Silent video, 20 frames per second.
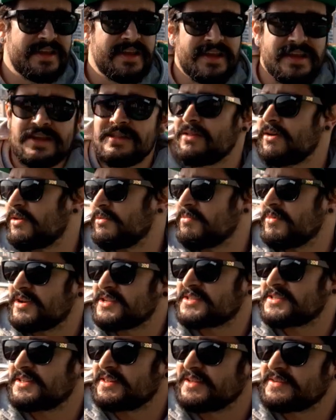Elon
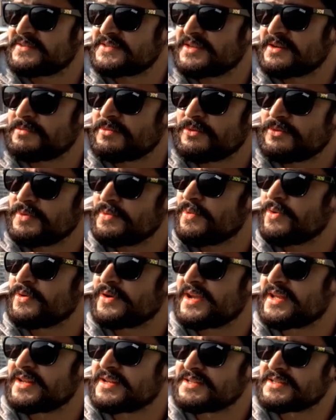Musk lives there, but we won't
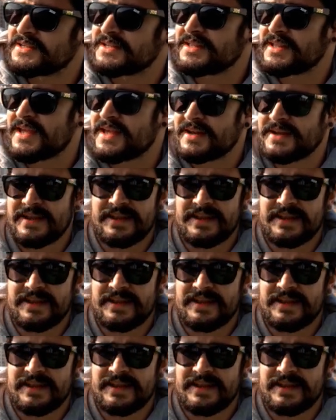get into that.